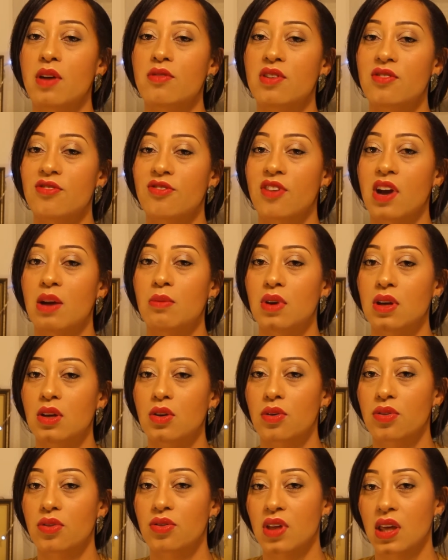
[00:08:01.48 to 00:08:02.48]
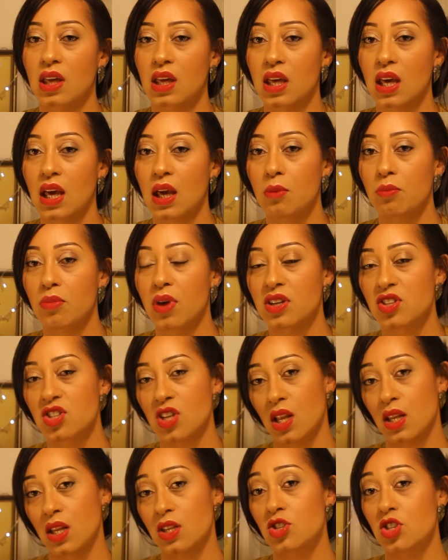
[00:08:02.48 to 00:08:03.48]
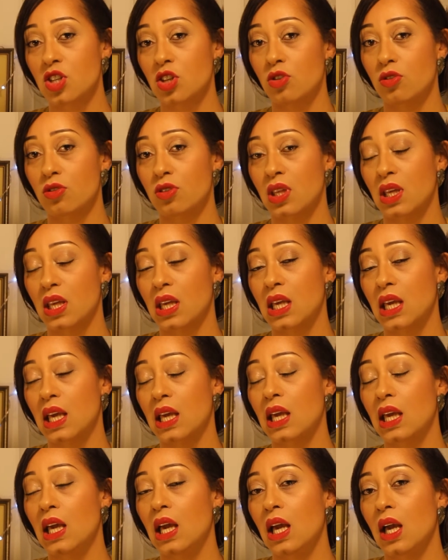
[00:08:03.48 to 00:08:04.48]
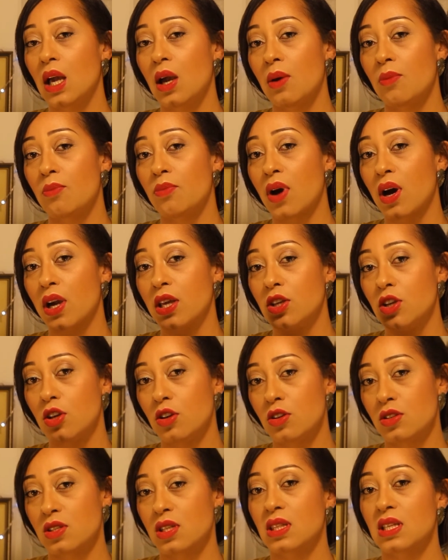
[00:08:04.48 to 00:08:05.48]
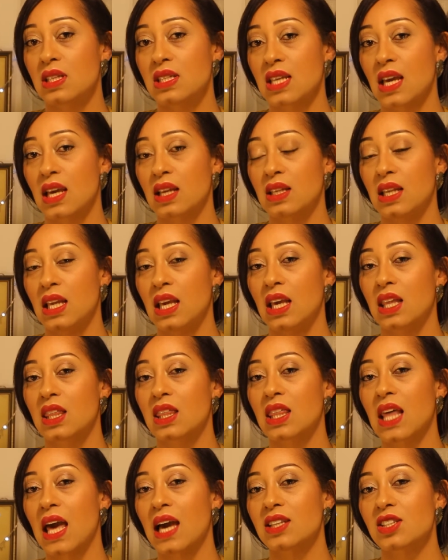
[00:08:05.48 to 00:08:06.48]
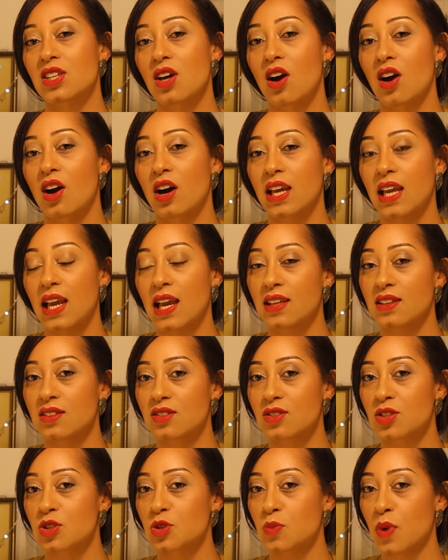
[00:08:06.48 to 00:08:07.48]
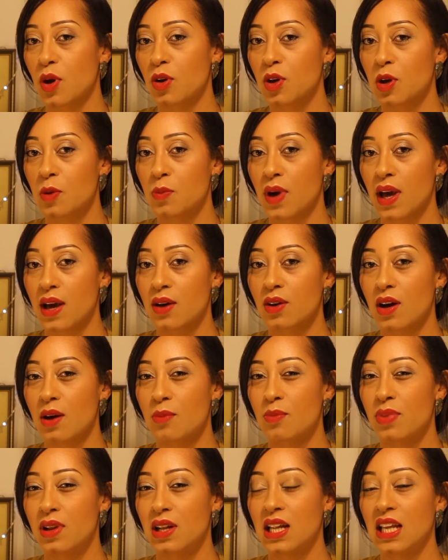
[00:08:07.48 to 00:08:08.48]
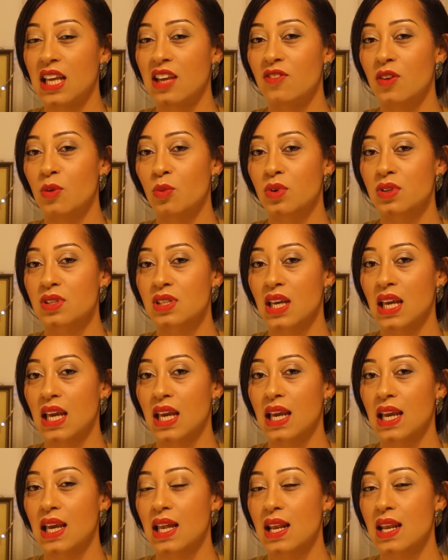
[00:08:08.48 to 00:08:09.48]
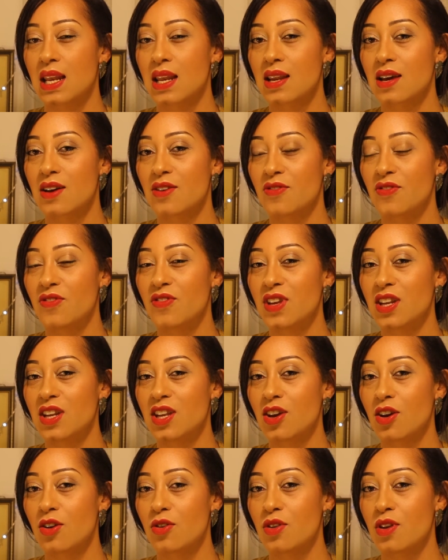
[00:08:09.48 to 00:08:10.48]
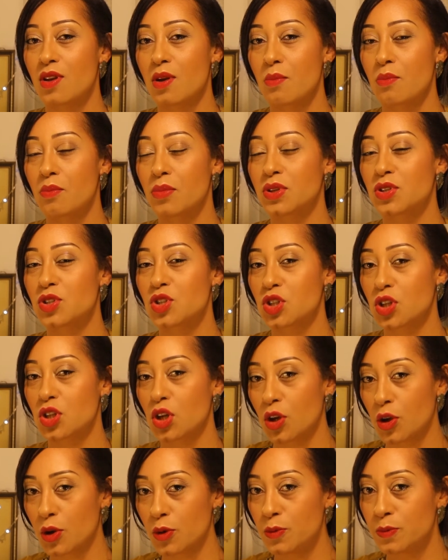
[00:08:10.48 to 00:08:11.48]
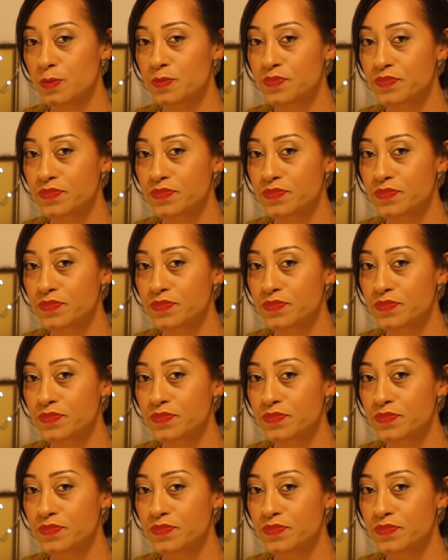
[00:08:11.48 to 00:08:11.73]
reframing your thinking, by challenging your thinking, by using the technique that I spoke about, I believe it was in video number 2,